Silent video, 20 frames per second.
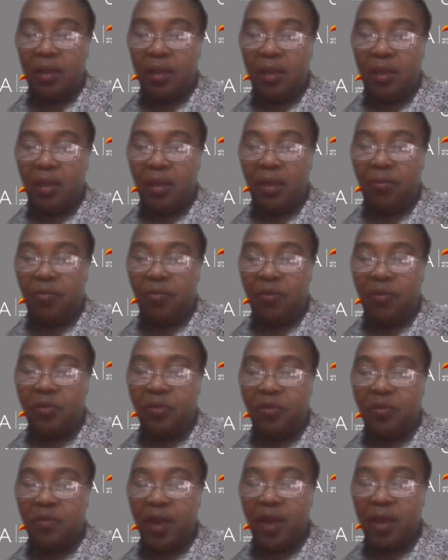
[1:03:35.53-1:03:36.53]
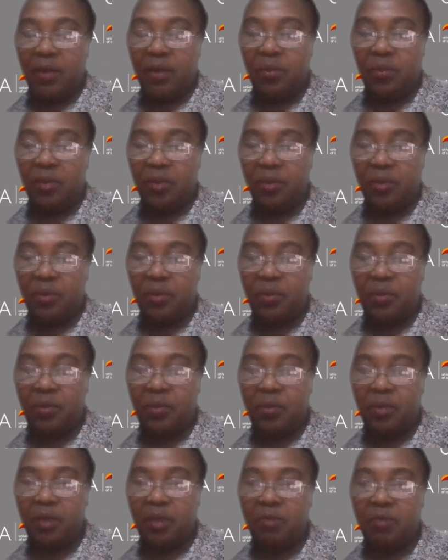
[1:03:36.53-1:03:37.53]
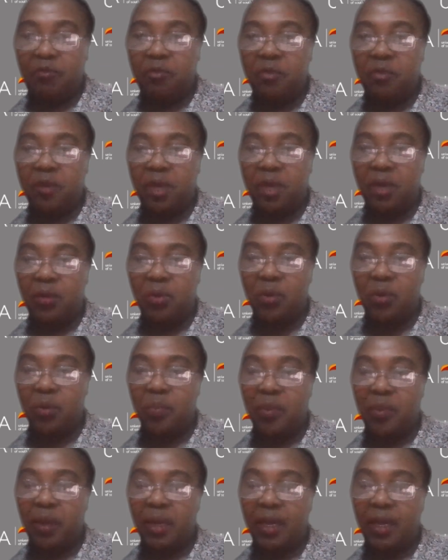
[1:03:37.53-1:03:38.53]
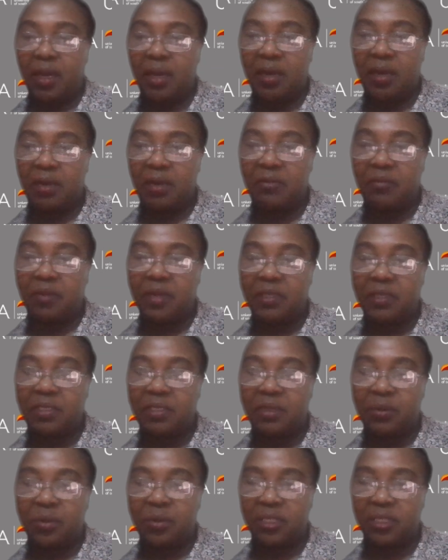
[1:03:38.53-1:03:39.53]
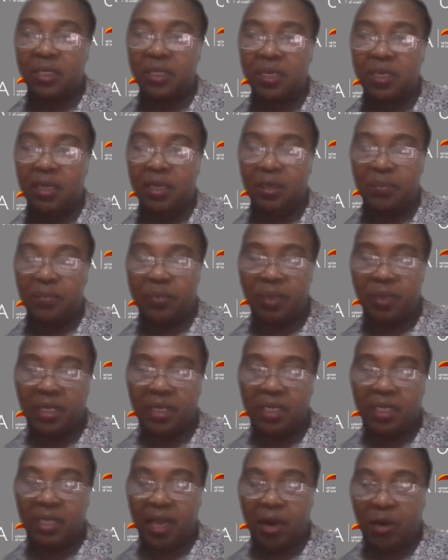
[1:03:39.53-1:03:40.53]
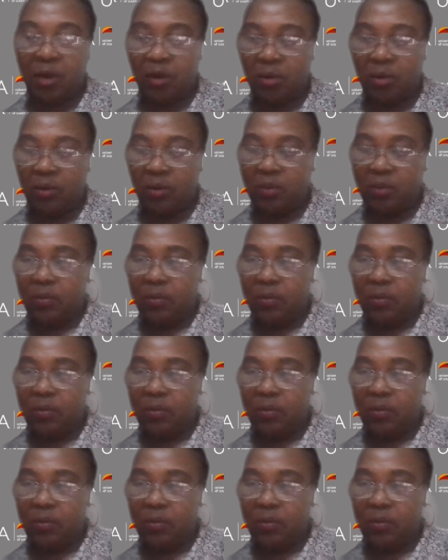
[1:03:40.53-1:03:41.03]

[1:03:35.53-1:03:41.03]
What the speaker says: if it's fine with you, if you can go back and rephrase the question and bring it along